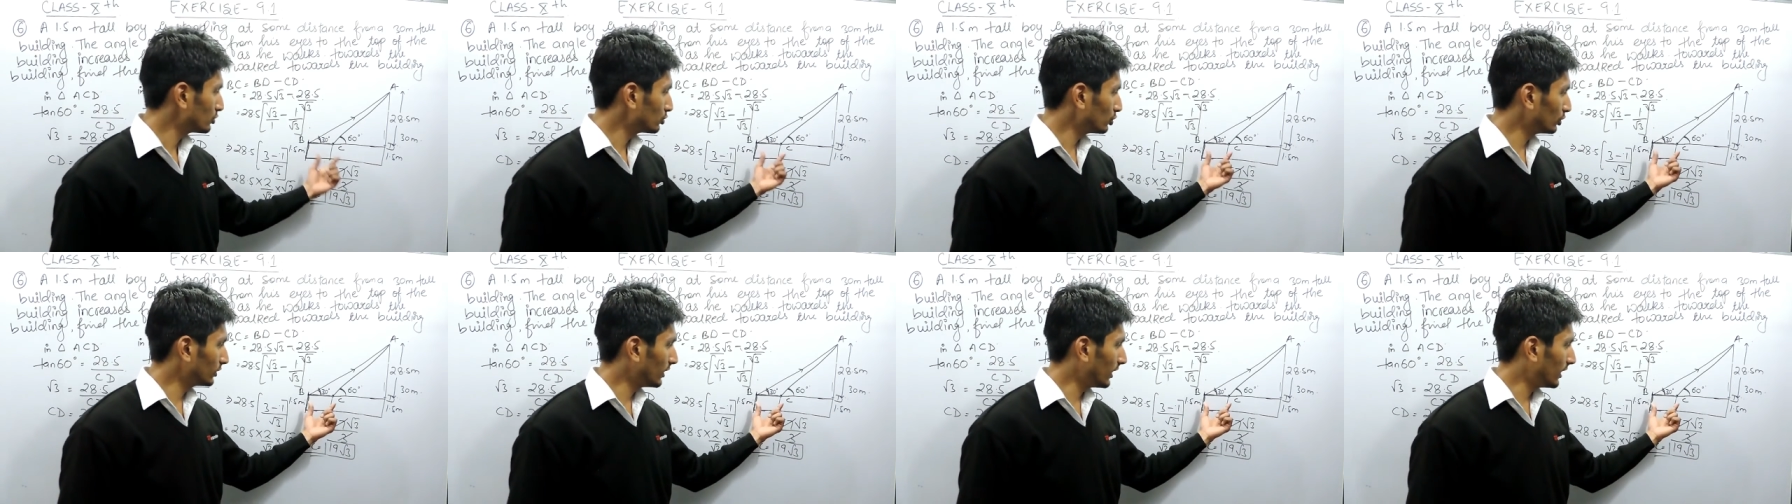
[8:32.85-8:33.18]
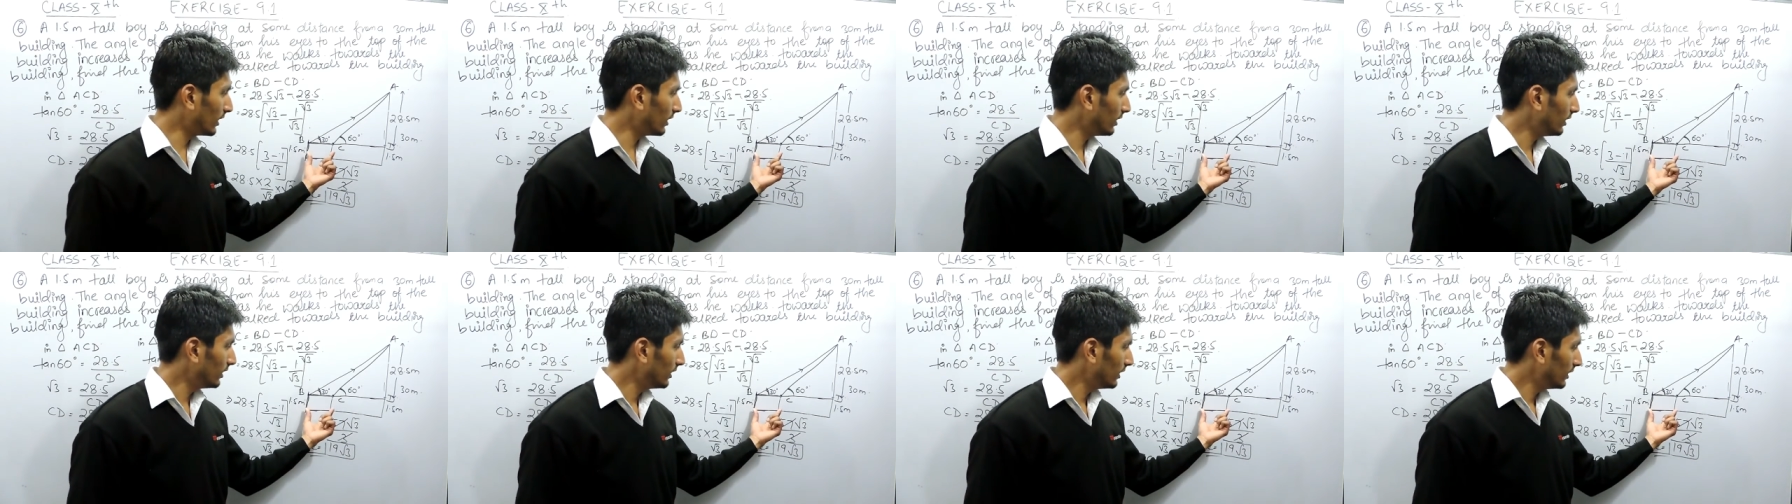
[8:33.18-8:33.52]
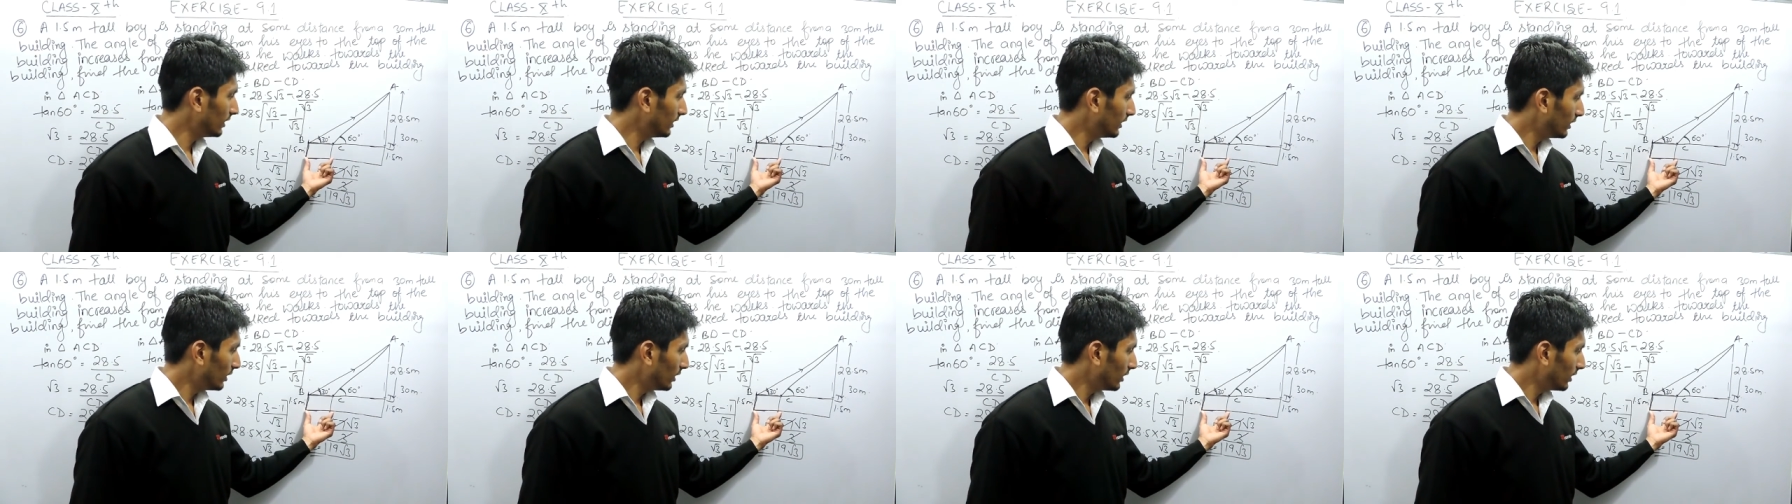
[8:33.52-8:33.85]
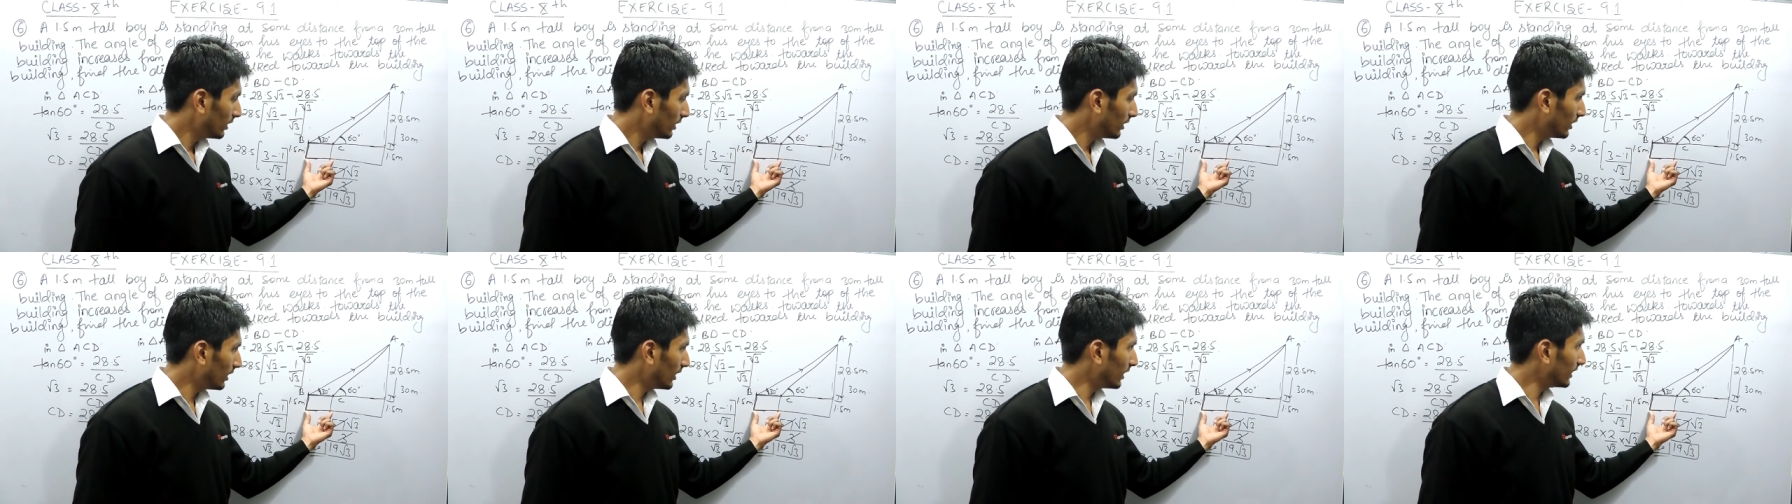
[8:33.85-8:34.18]
So the
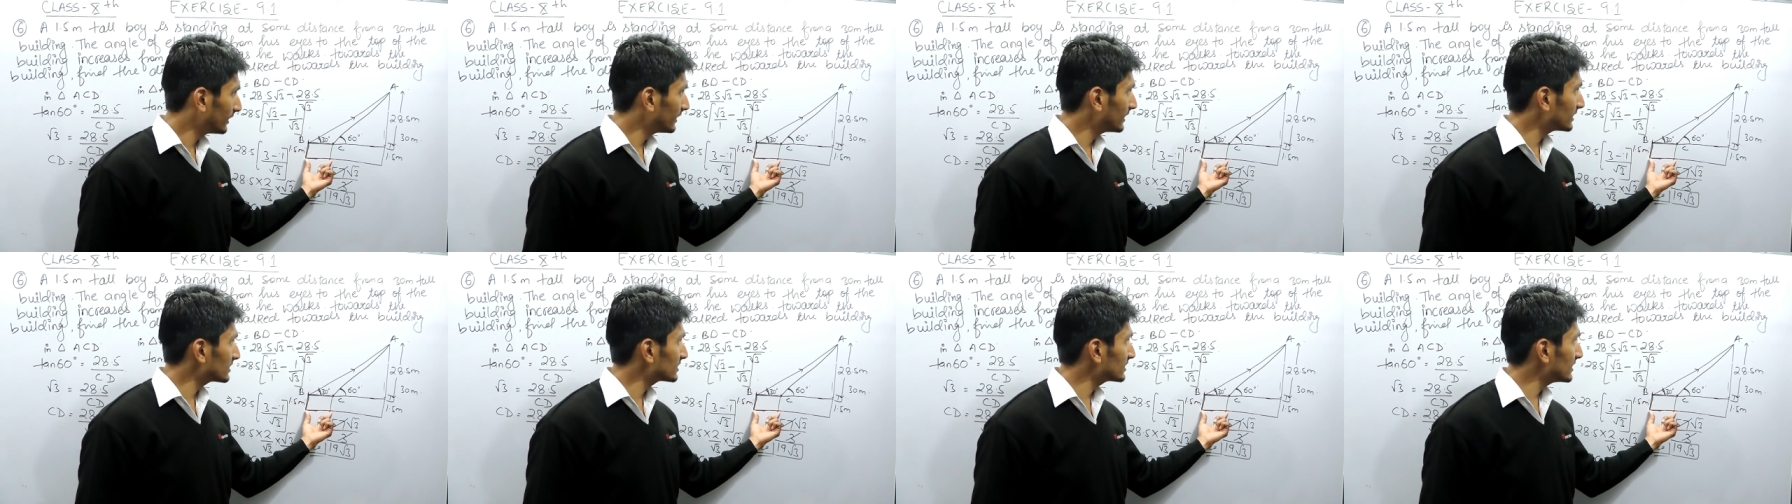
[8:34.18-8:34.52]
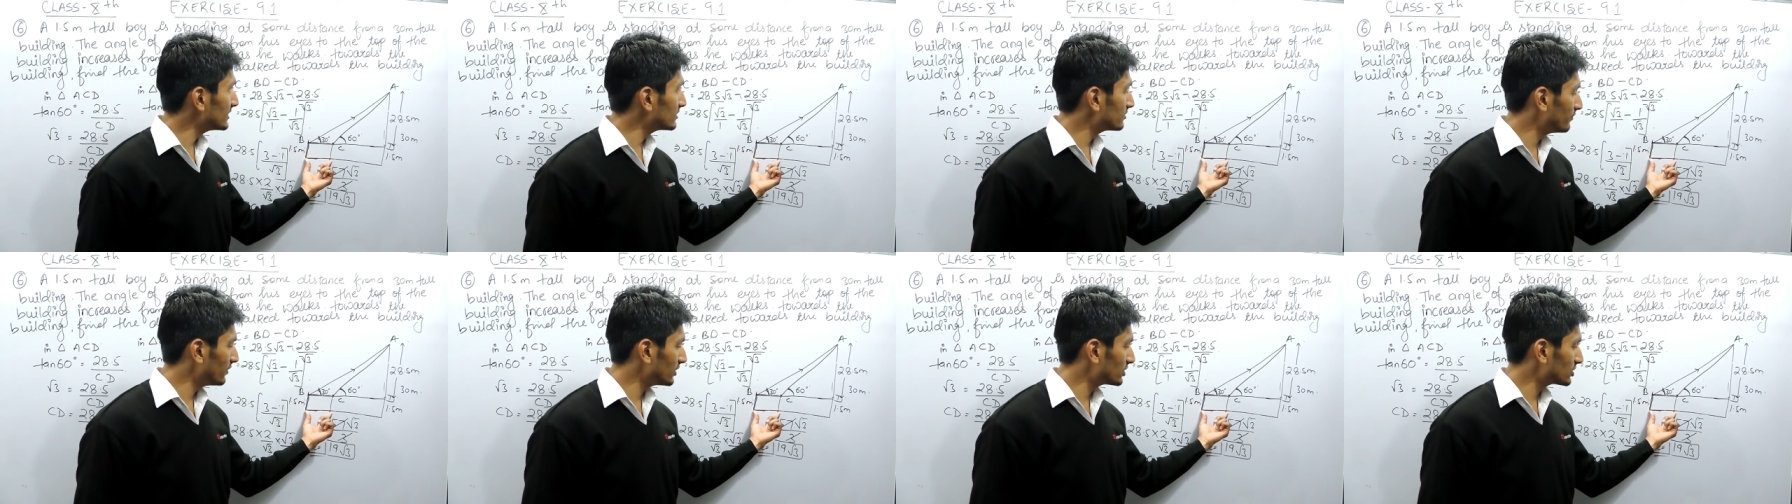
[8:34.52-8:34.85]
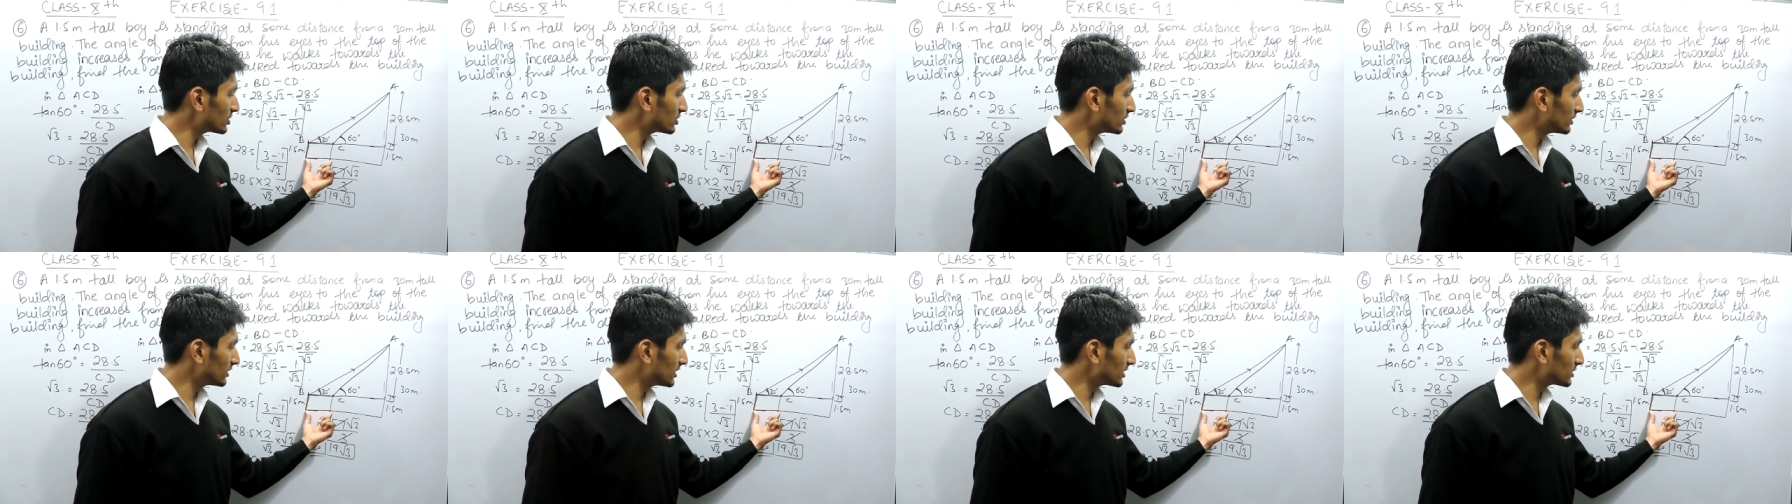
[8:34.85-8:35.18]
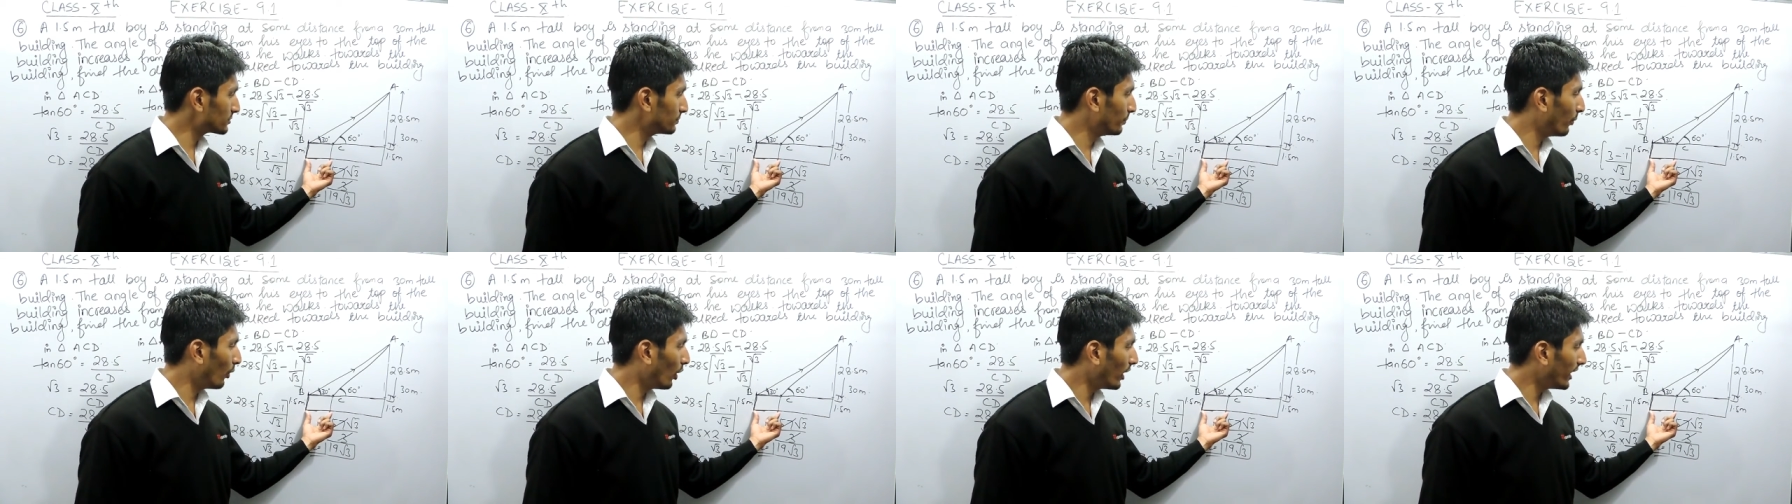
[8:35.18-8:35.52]
distance which
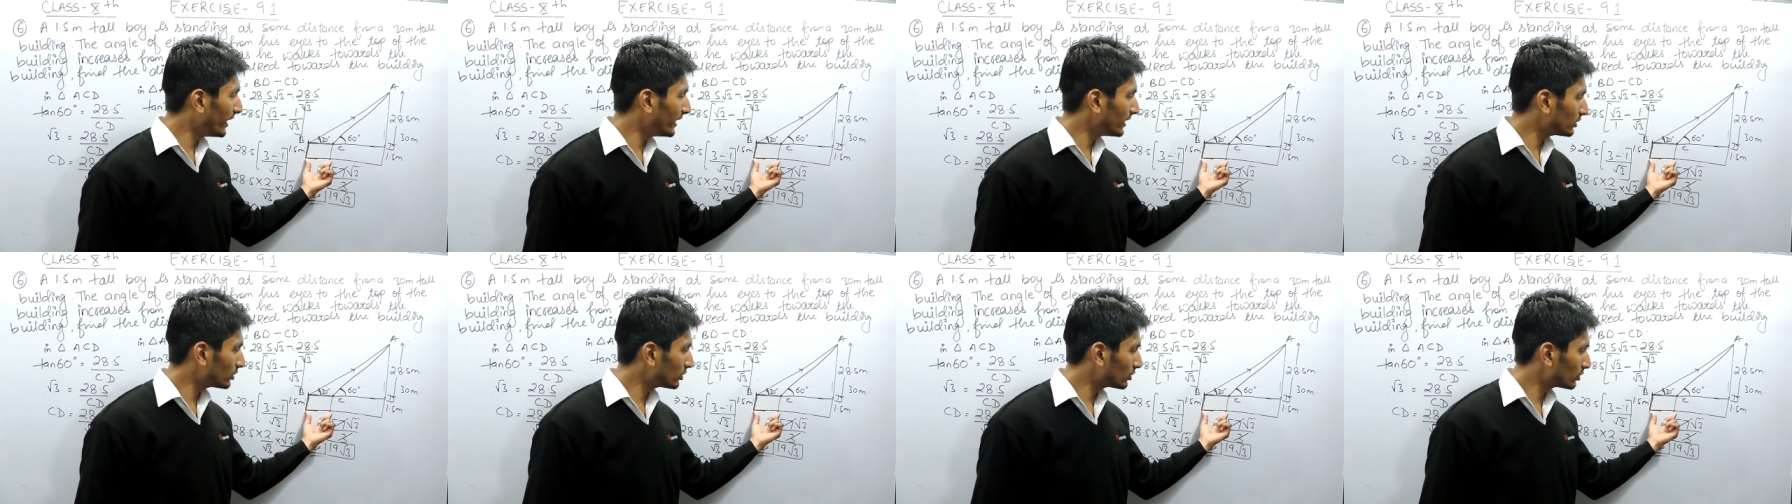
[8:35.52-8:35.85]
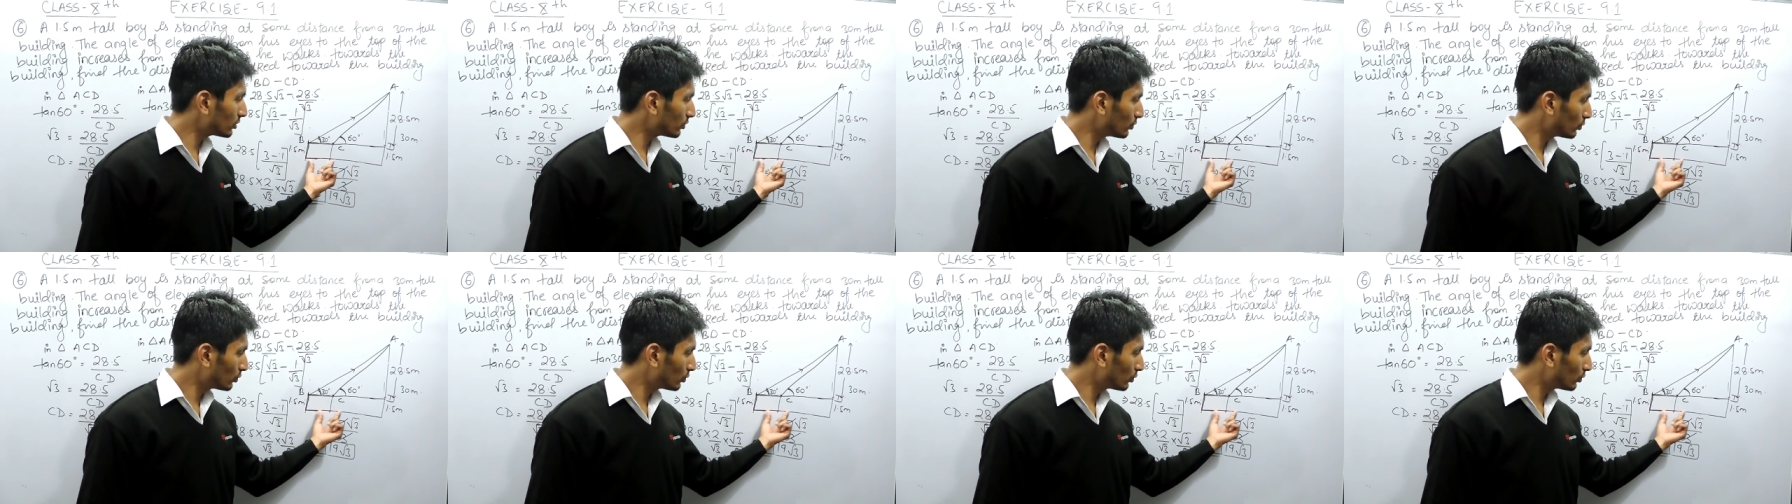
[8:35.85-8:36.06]
this boy